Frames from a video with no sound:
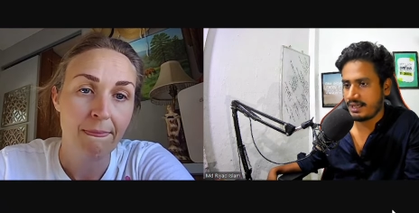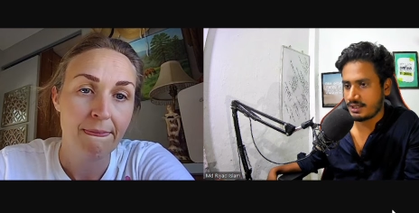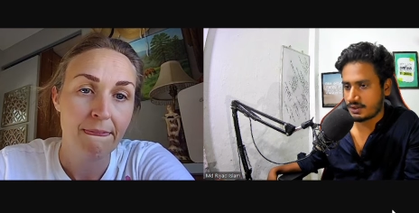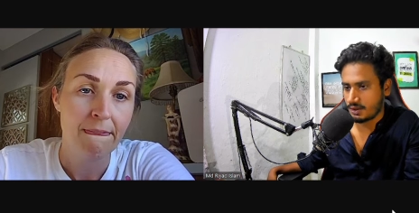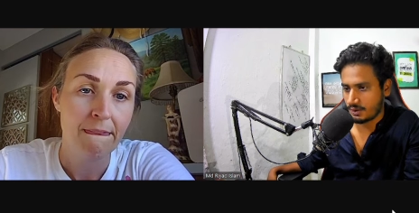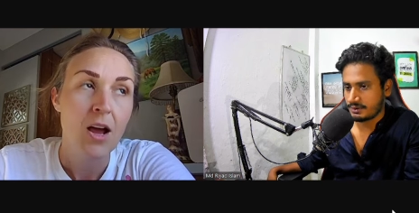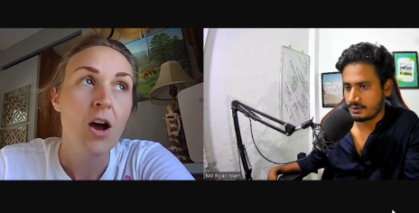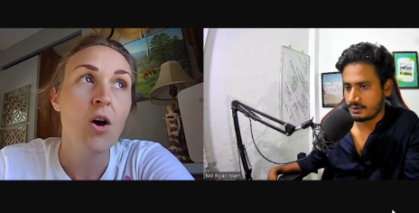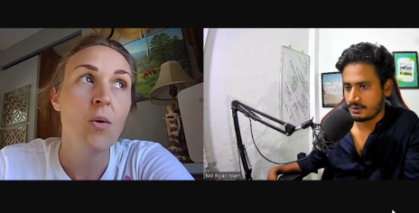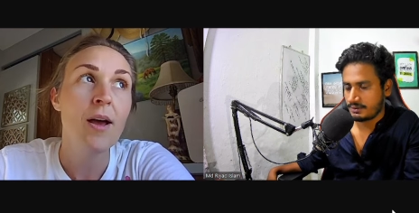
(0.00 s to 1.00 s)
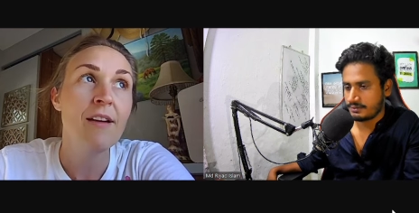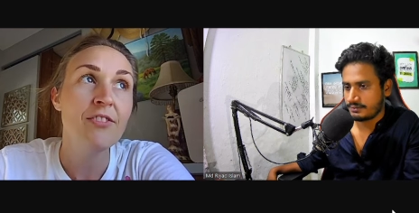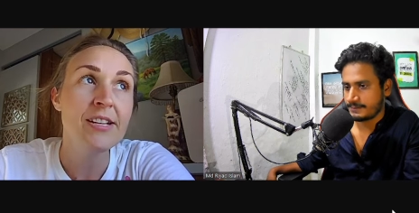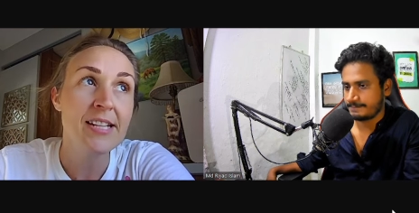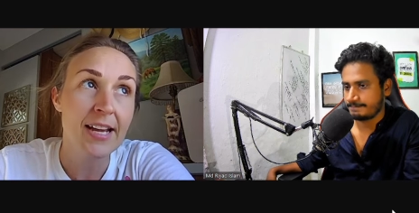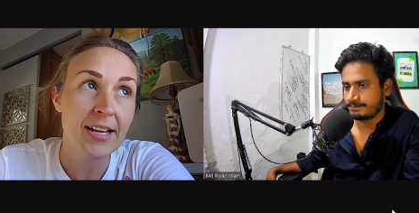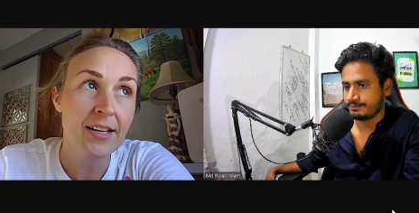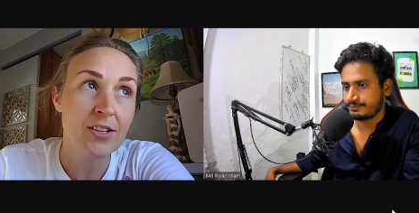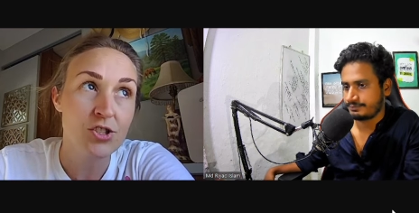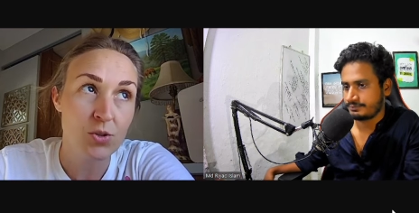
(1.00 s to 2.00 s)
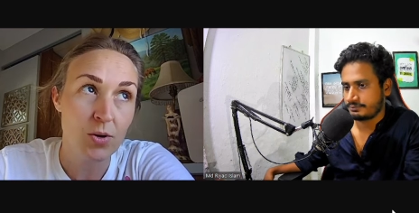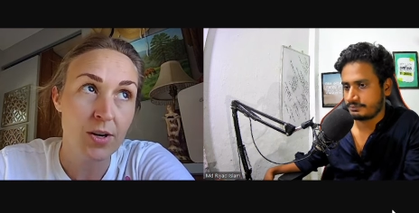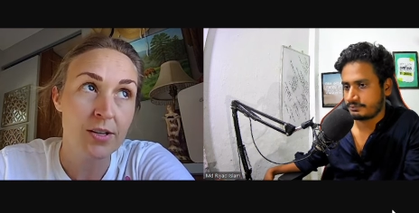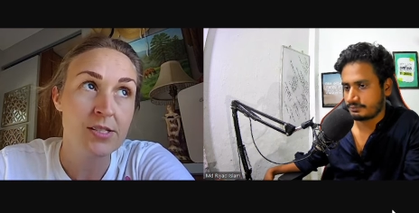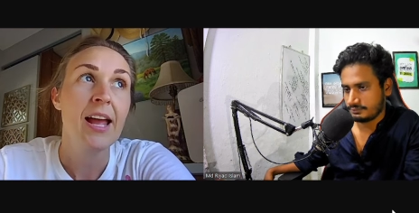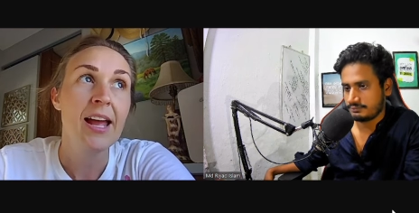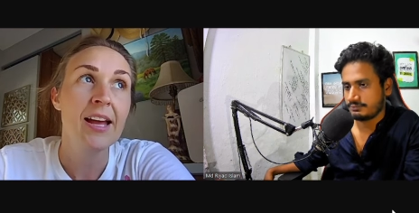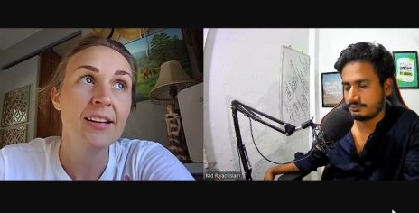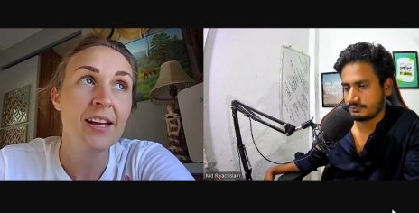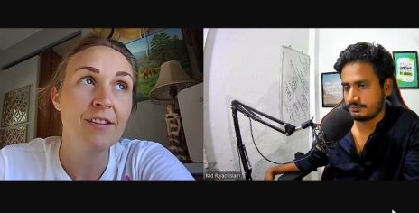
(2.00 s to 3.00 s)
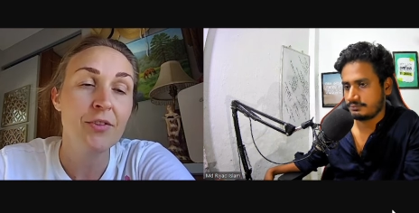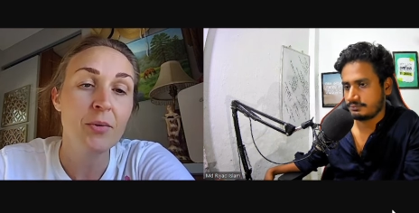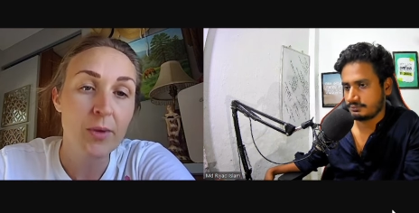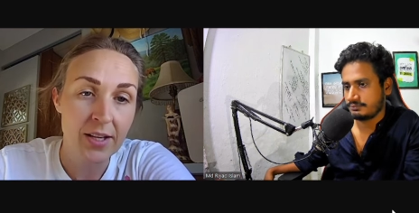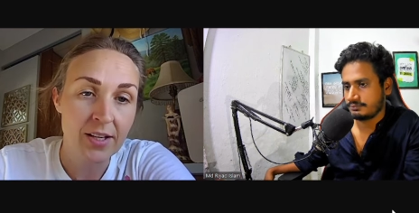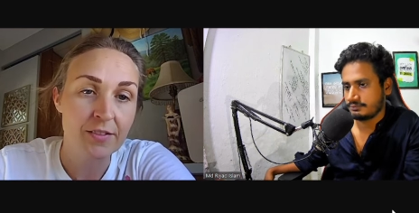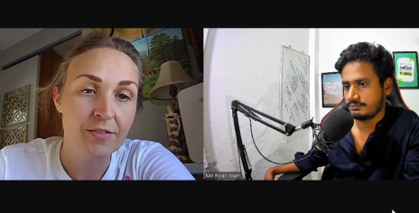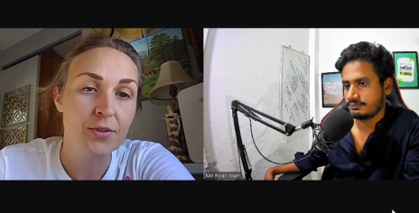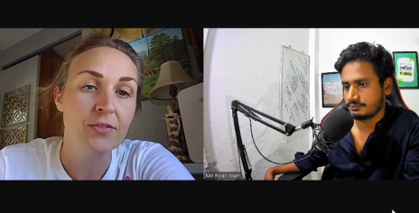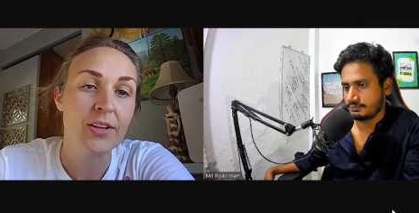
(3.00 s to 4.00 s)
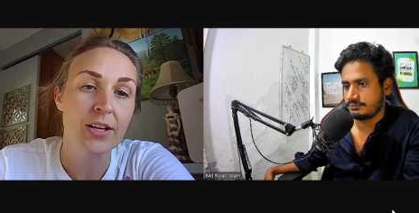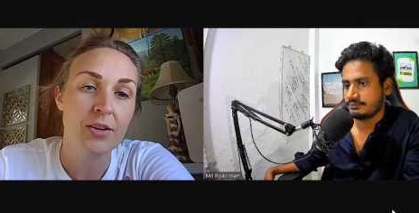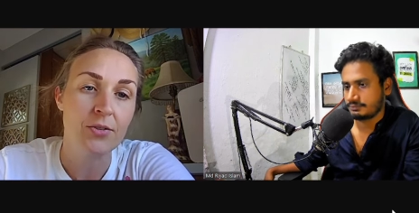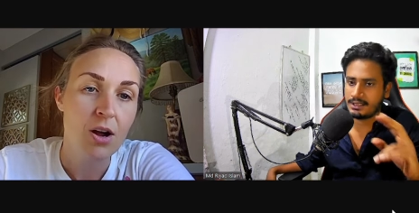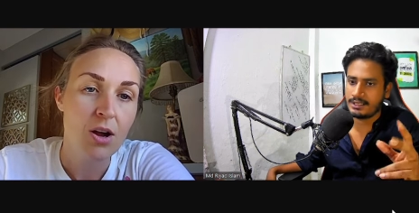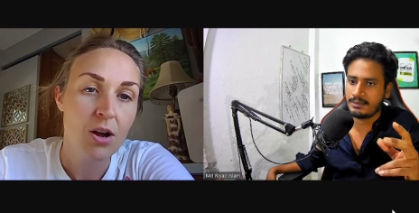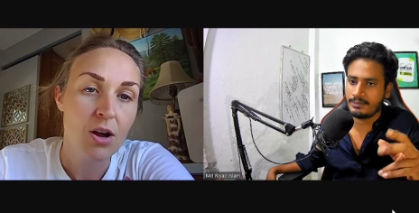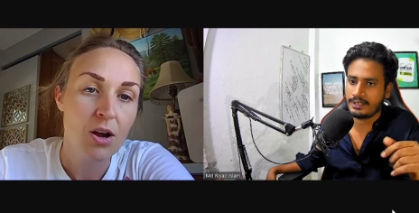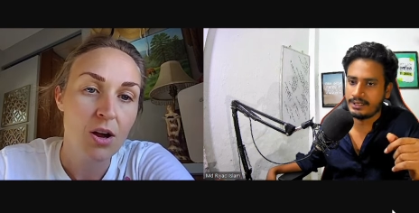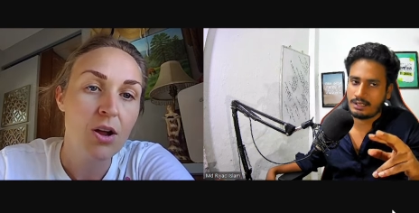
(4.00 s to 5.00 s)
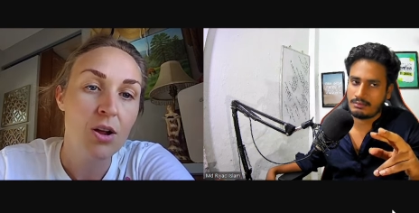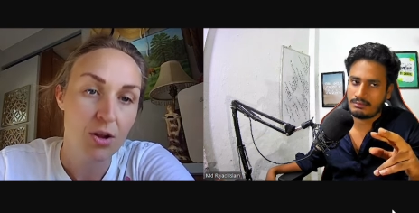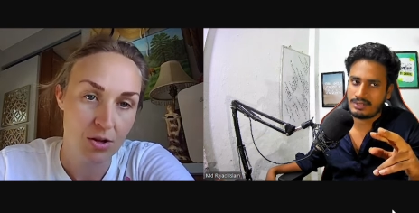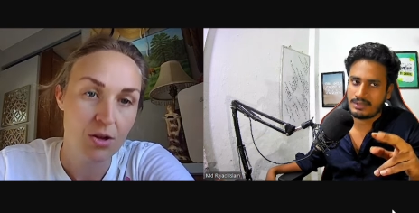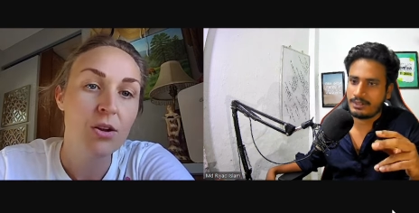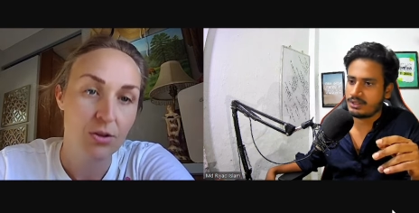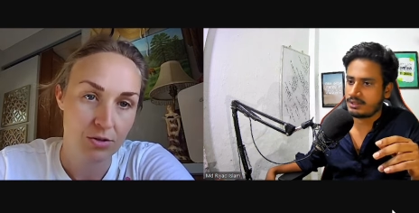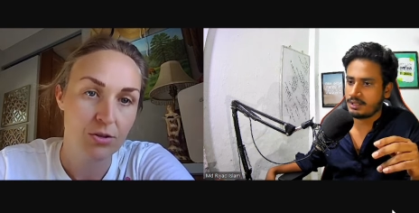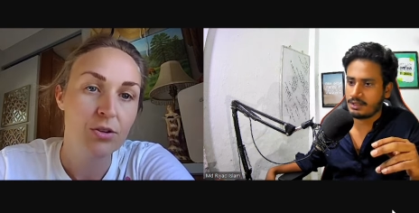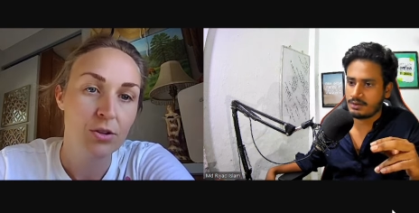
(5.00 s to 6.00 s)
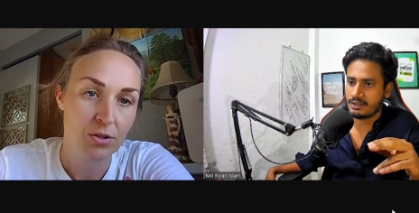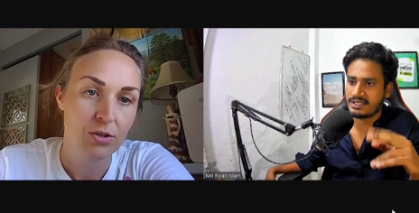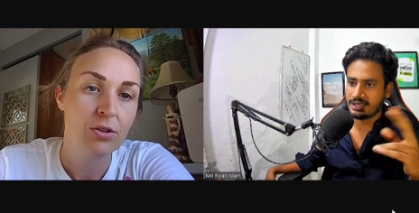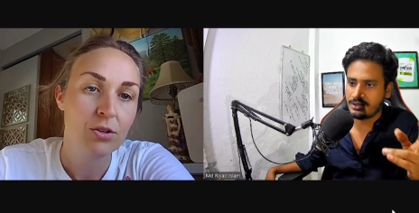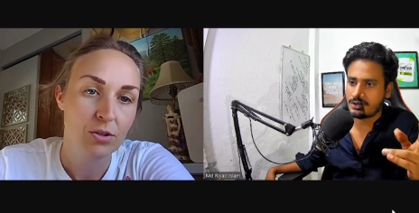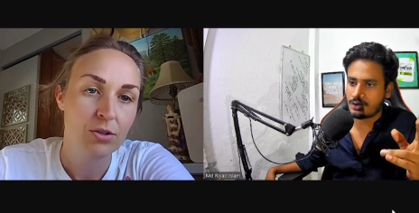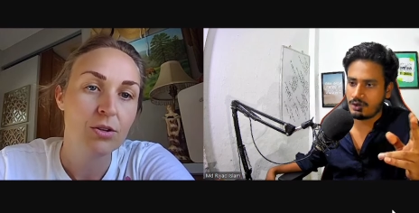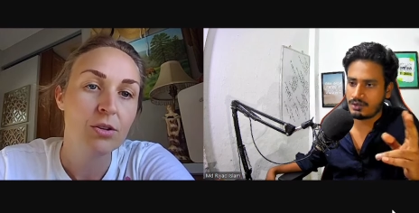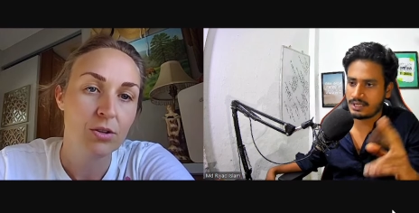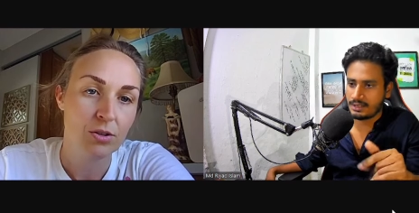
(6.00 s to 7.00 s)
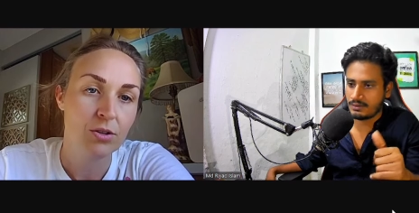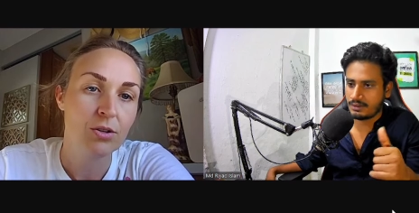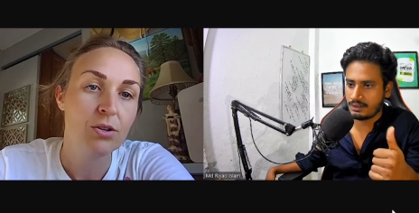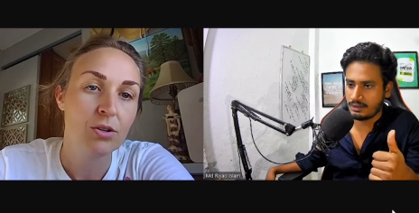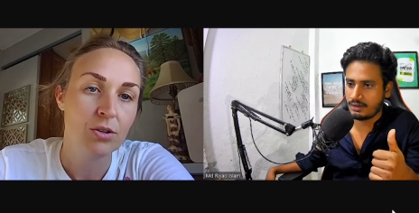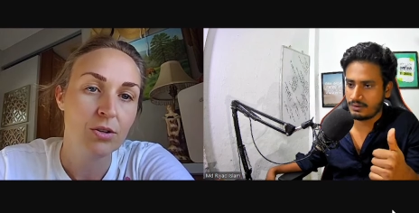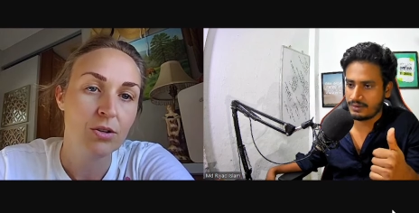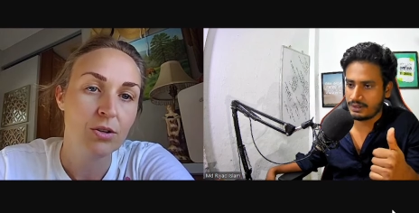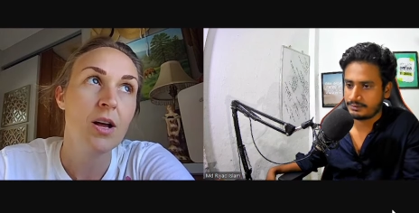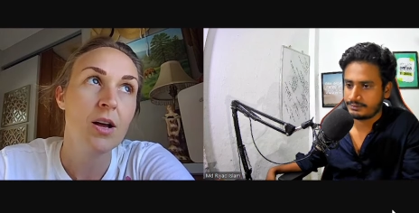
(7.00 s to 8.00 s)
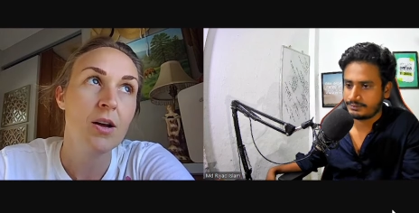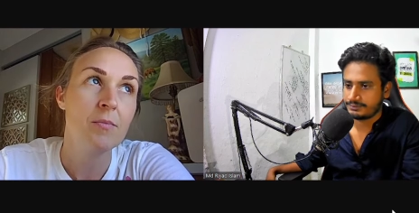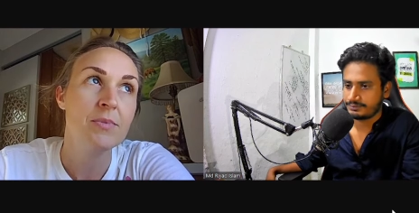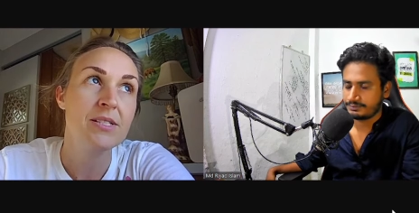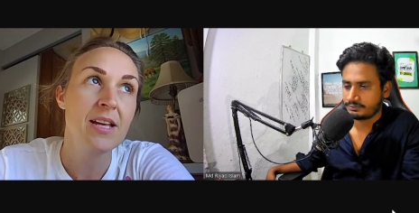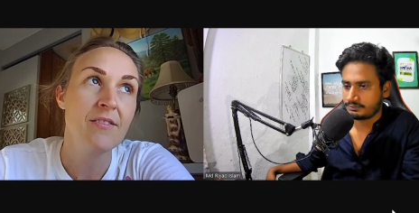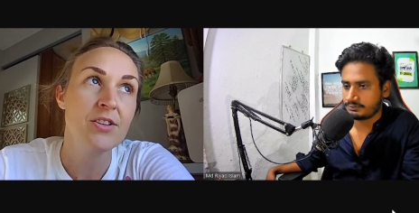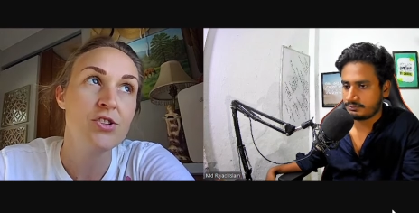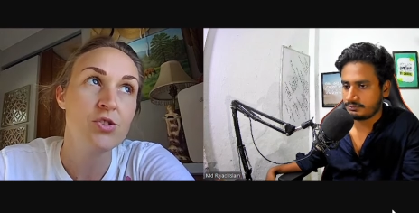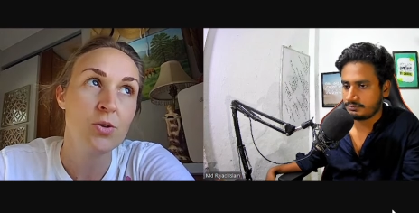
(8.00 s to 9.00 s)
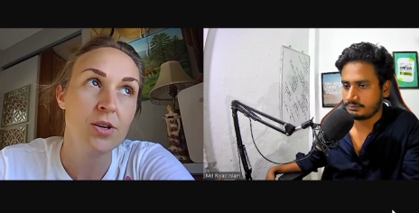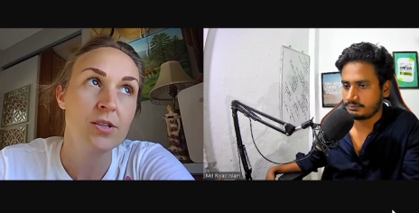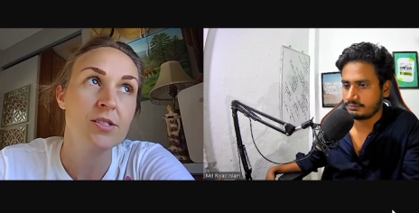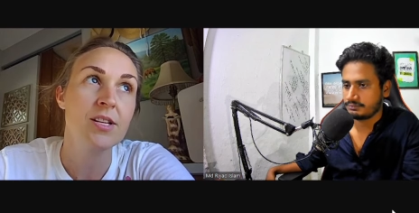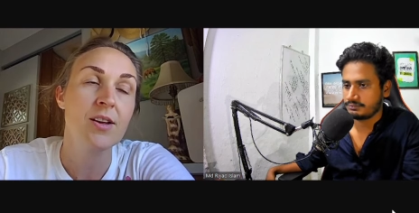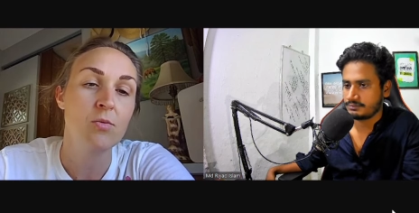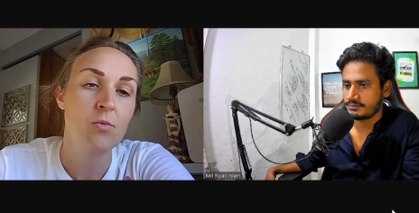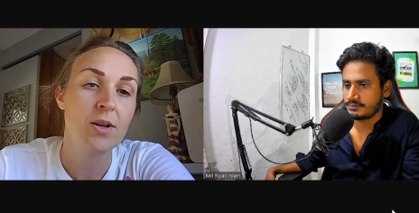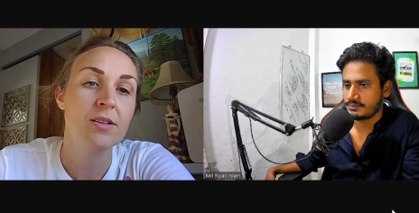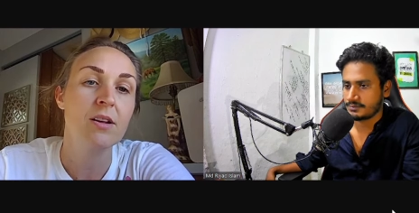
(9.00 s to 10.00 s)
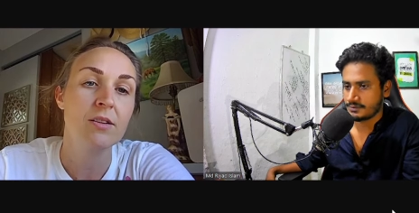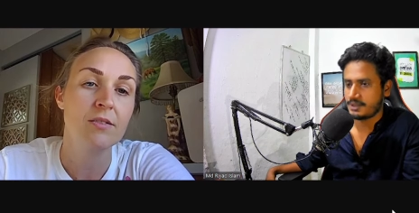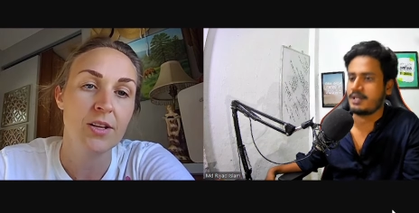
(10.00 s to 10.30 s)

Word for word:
Speaker 1: a short. Oh, every day a short, and every week a full video.
Speaker 2: Combinedly, 6 shorts and 1 long
Speaker 1: video. 7 shorts and 1 long